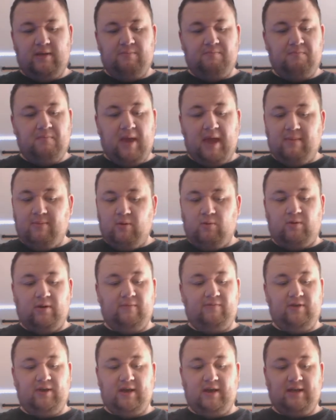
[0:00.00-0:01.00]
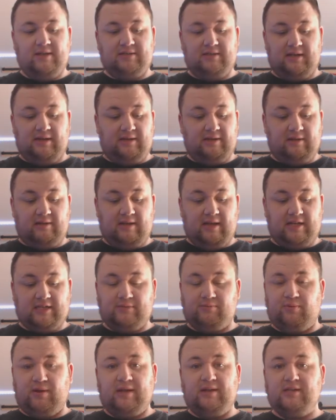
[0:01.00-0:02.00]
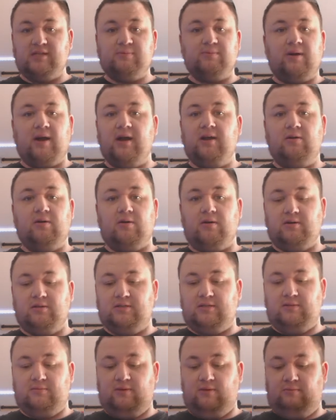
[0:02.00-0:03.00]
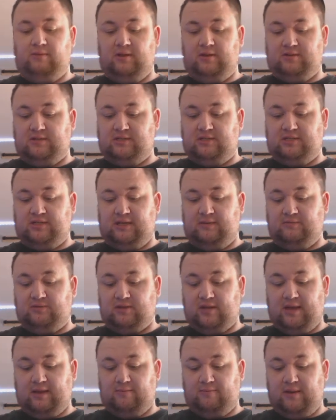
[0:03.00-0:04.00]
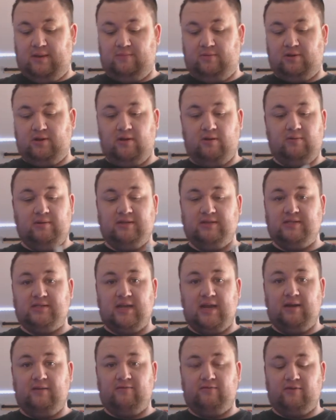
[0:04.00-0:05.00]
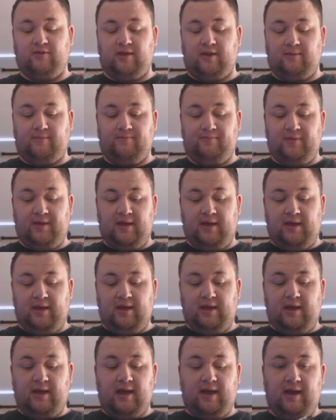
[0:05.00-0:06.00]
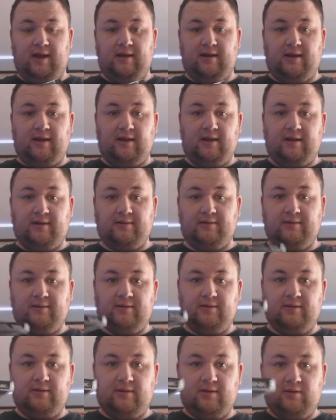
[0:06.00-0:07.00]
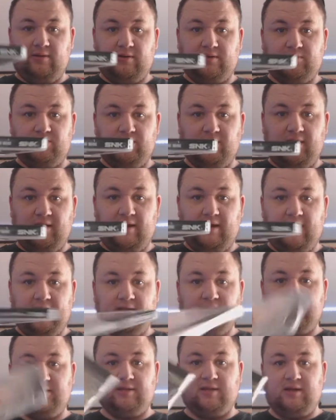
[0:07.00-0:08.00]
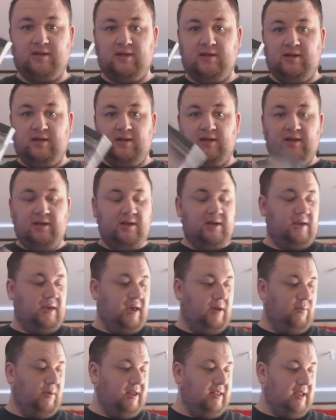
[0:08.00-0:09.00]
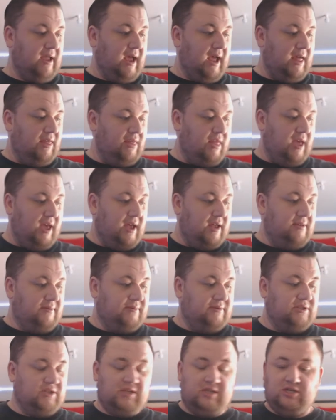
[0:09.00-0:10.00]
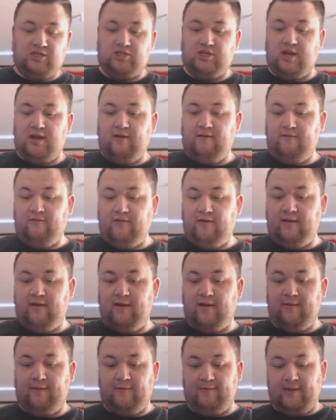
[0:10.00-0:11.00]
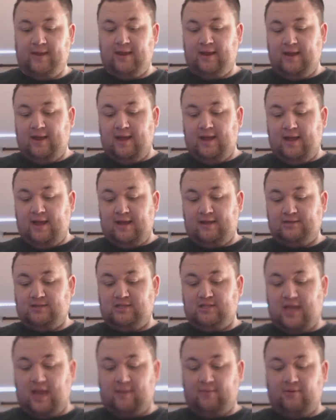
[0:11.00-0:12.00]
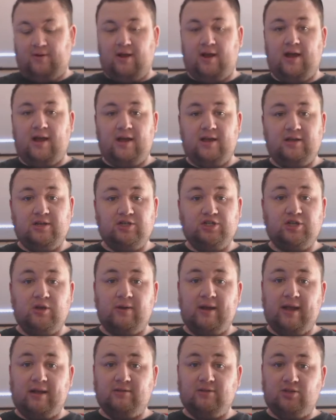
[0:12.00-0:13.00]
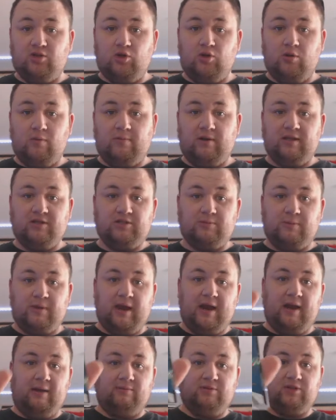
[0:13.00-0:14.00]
maybe one of you guys can explain the spine cards to me because it seems like people go insane for them. And looks really nice. Can't wait to add that to the shelf. and Samurai Showdown 2, but in Japan